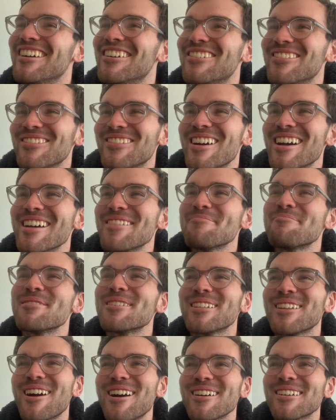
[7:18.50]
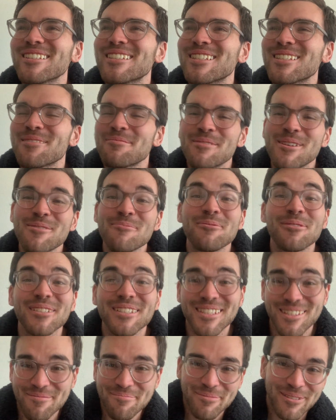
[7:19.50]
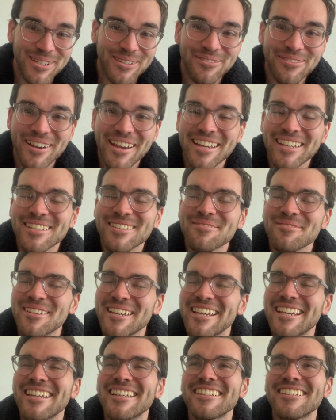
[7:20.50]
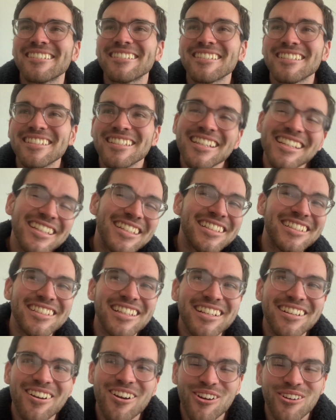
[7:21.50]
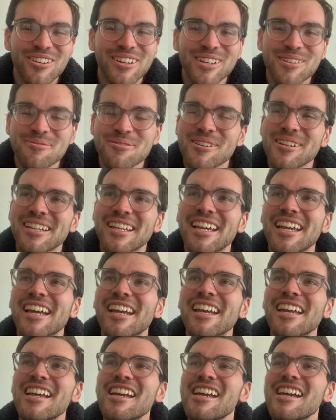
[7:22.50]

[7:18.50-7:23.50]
What belongs to me will simply find me. See, and it's like already working.